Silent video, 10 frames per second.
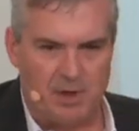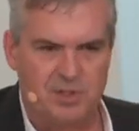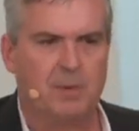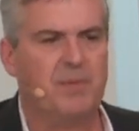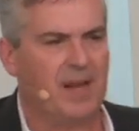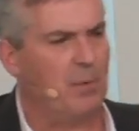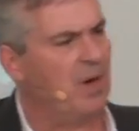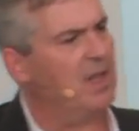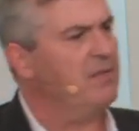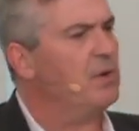something I want to
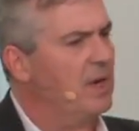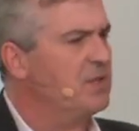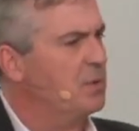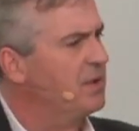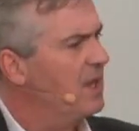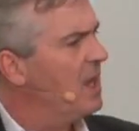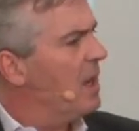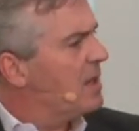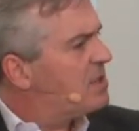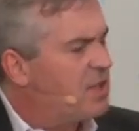leave you guys with
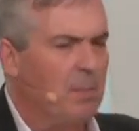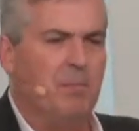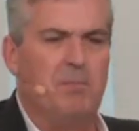some,